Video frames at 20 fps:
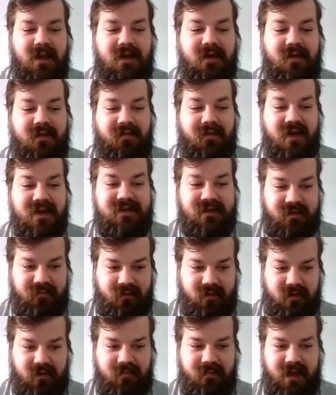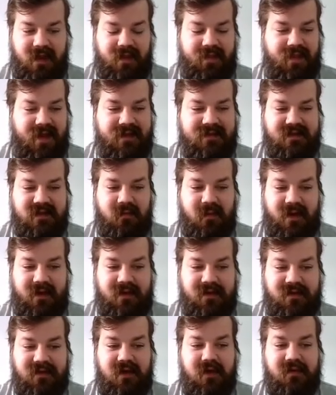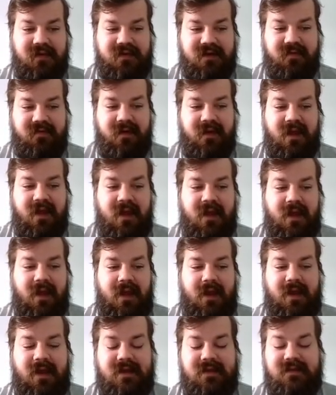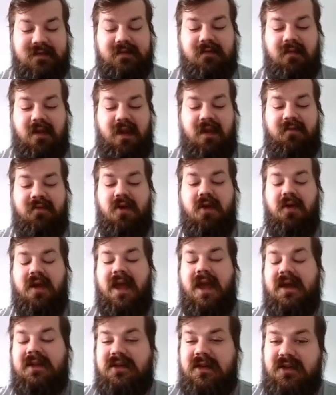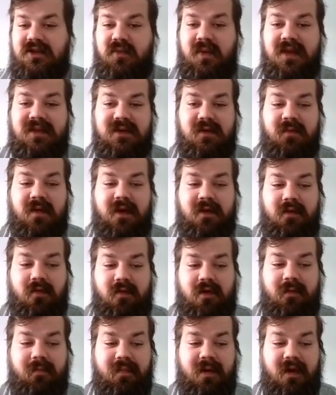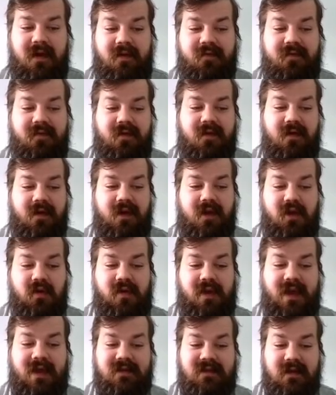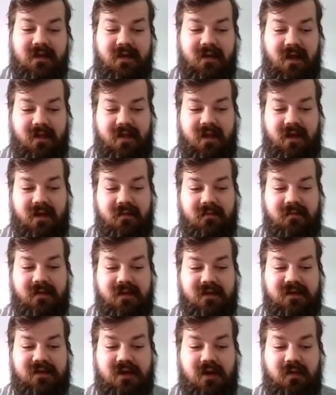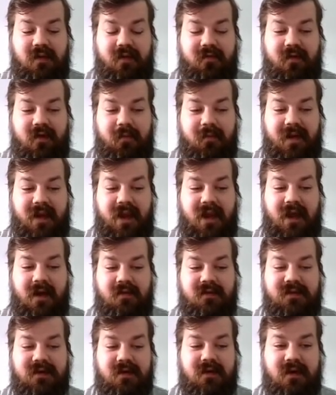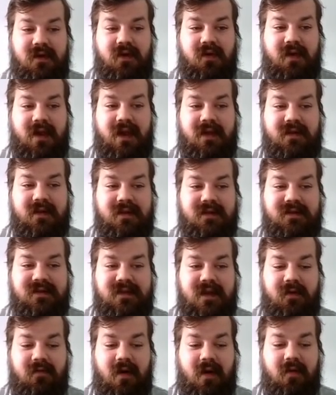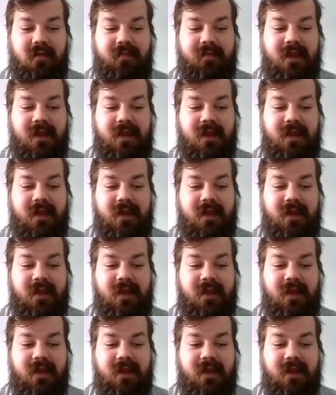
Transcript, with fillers: So first of all, and that's quite intuitive, is if you get twenty-one or above, you get nothing. So if you pay out, you get zero.